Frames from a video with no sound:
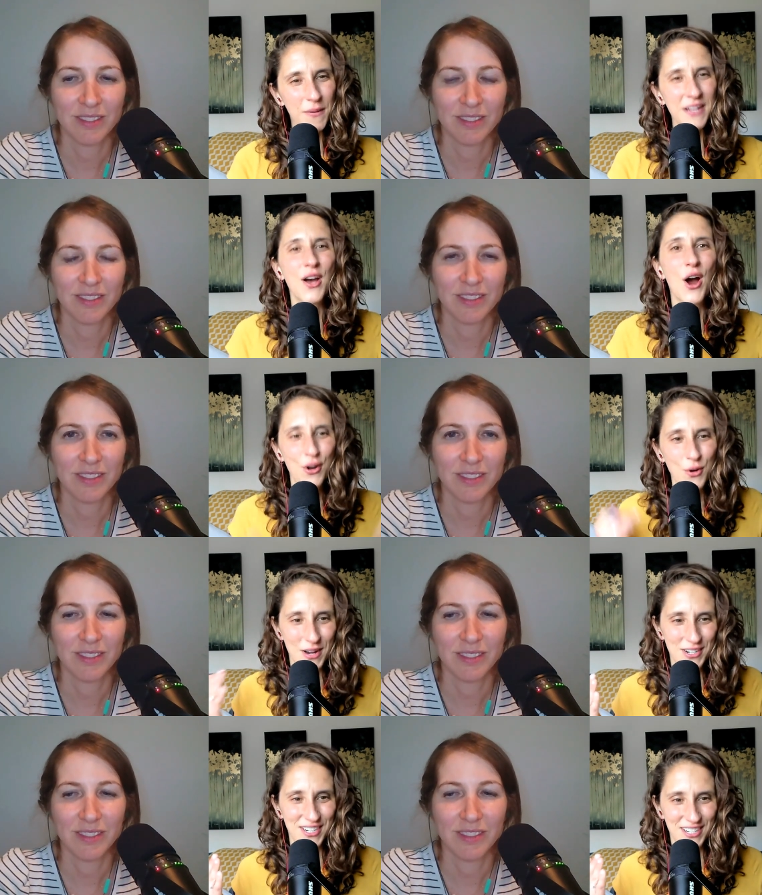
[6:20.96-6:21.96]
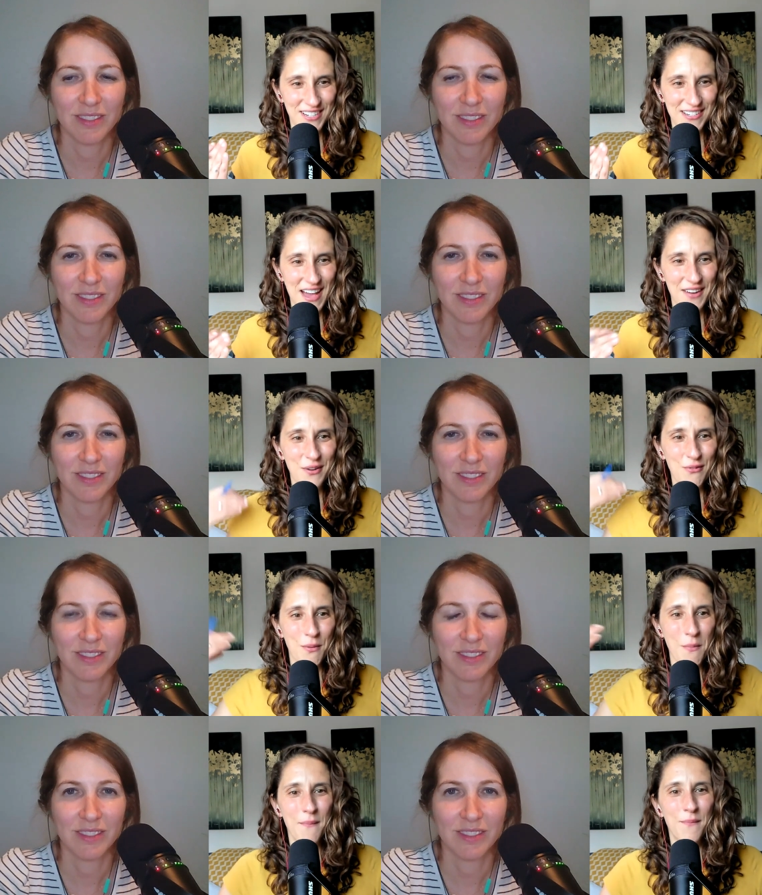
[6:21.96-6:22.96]
Speaker 1: but it's a hard question because how do you
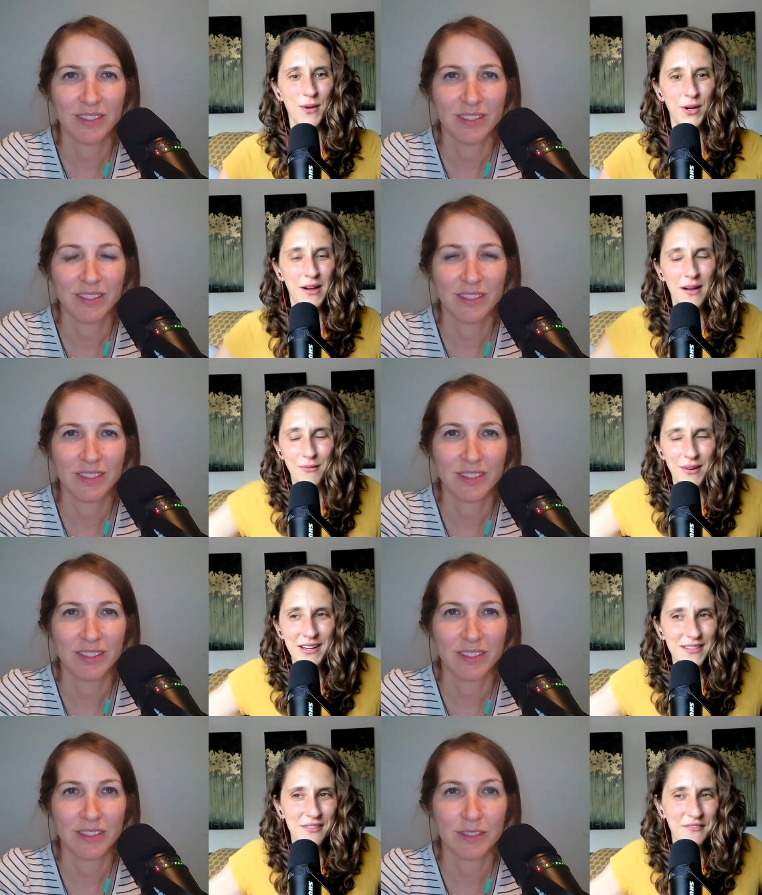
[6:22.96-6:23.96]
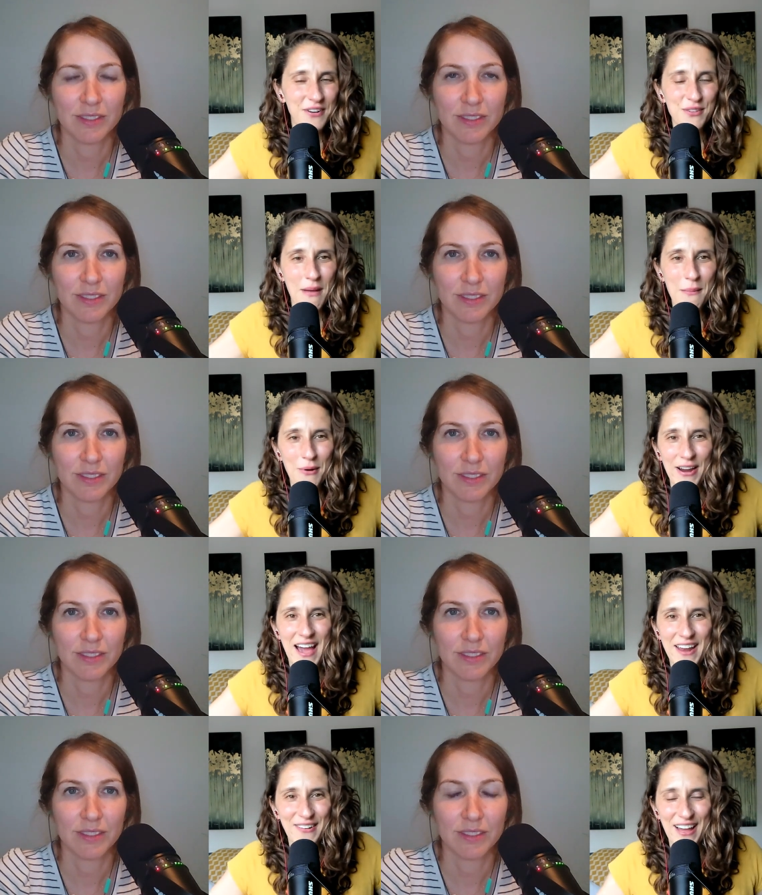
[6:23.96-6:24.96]
remember? What is the first
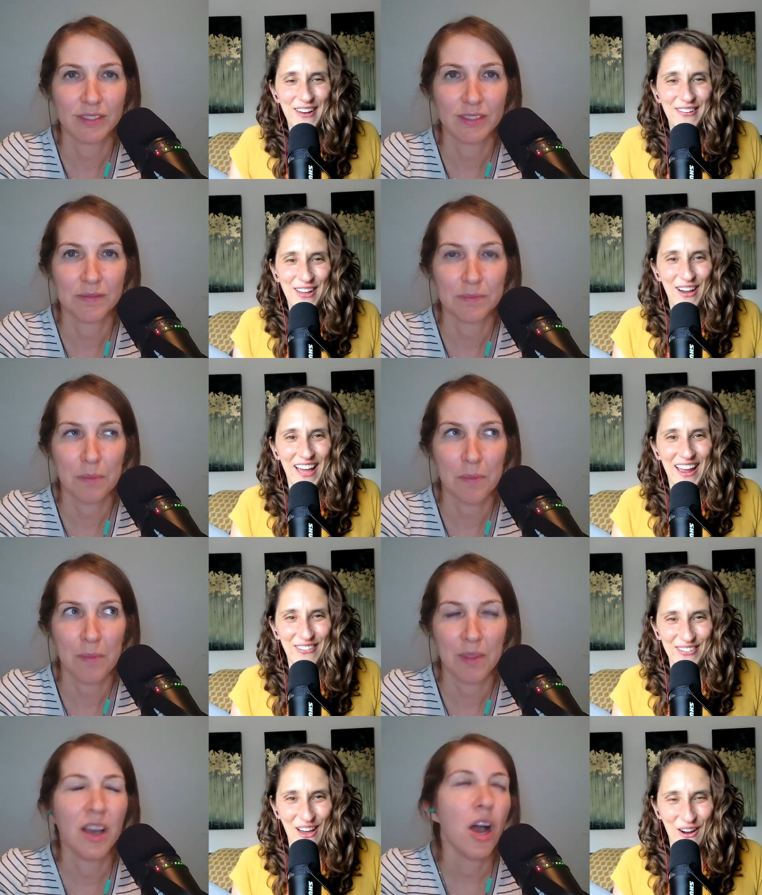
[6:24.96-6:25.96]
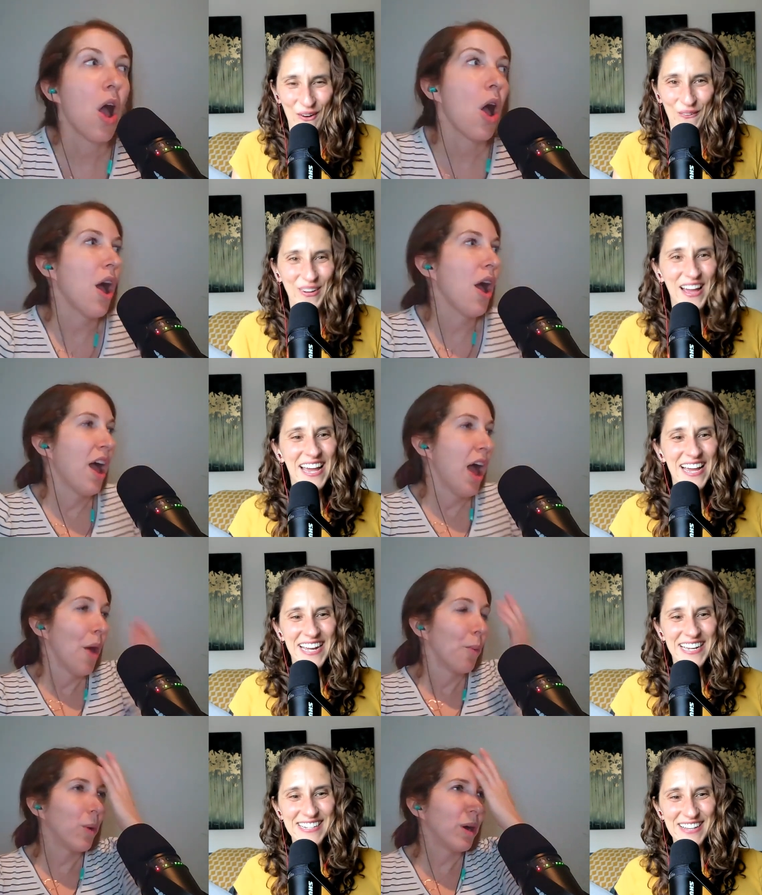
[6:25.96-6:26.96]
memory? I don't, I don't know. I don't know.
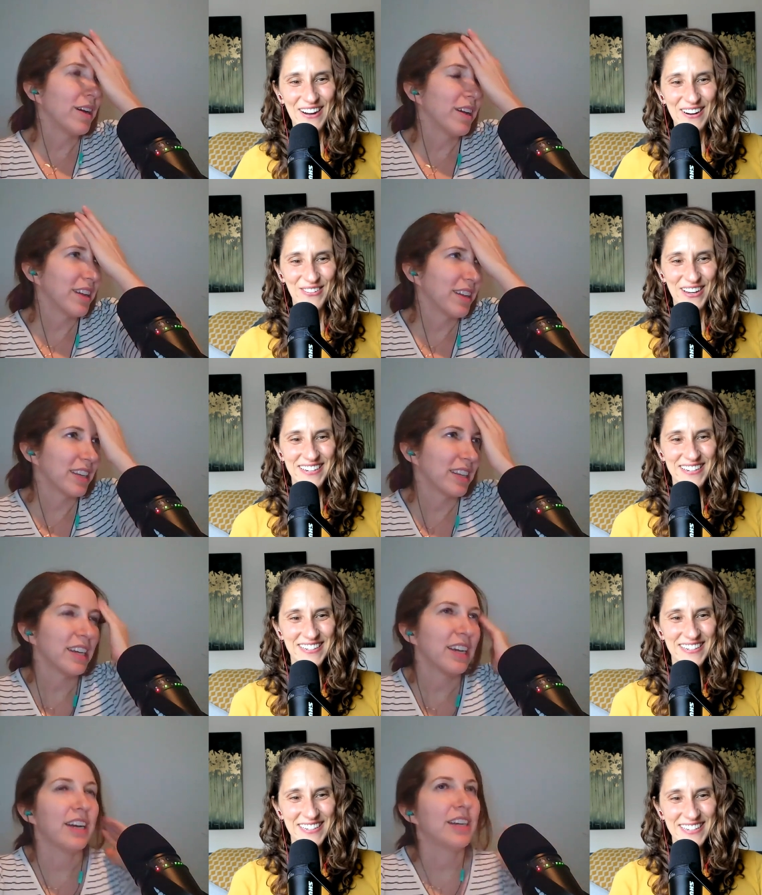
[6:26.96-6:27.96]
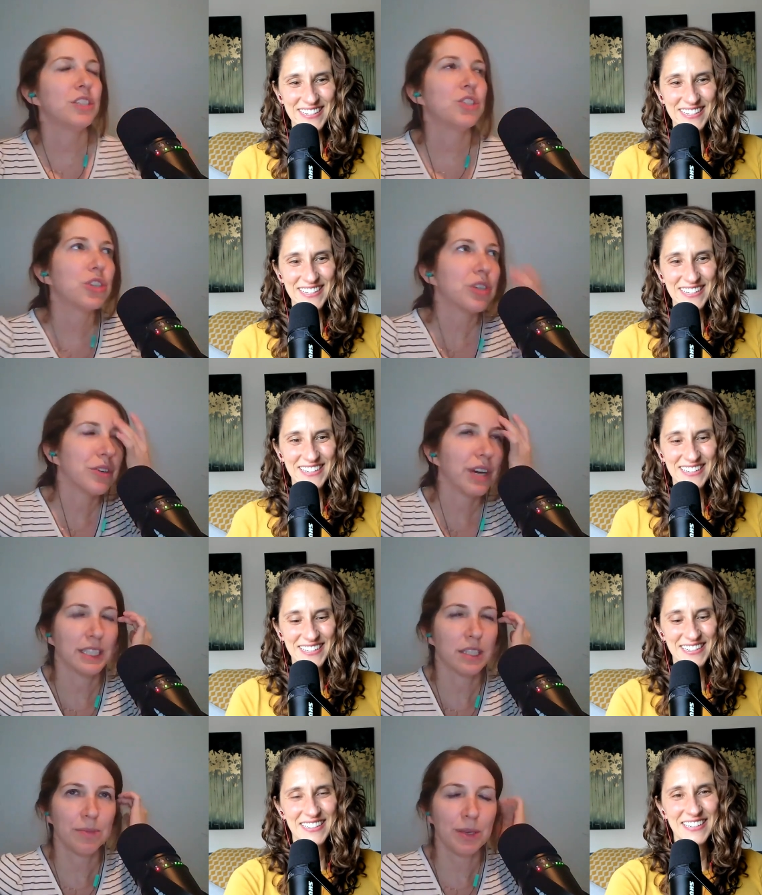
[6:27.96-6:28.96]
Speaker 2: It's well, a hard one. Yeah, it's true.
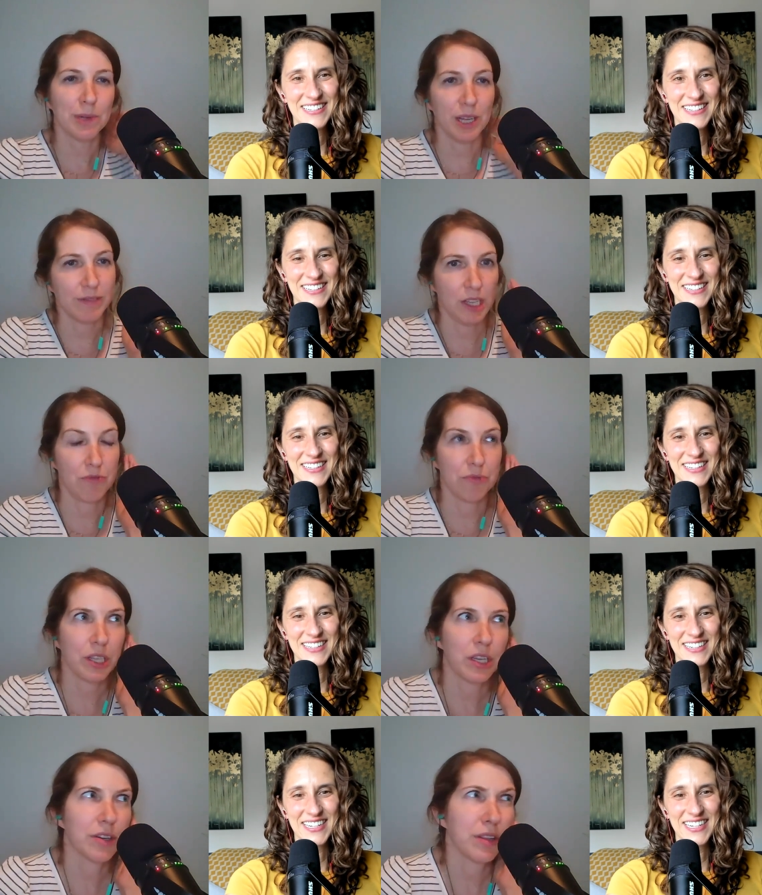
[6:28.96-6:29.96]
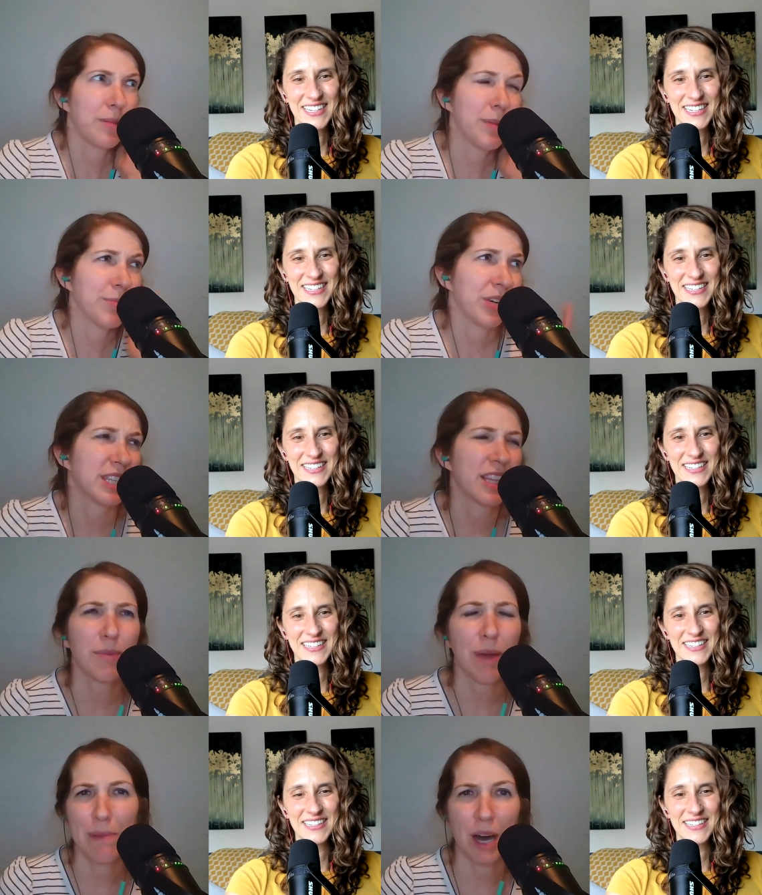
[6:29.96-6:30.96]
And some people have like really early memories. I
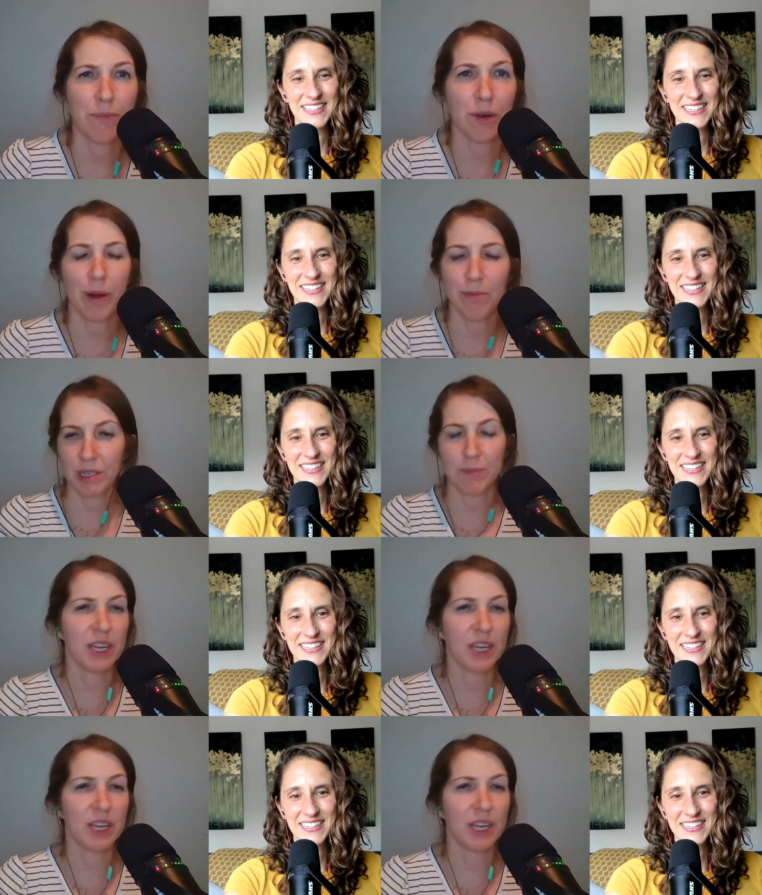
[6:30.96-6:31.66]
think my mom remembers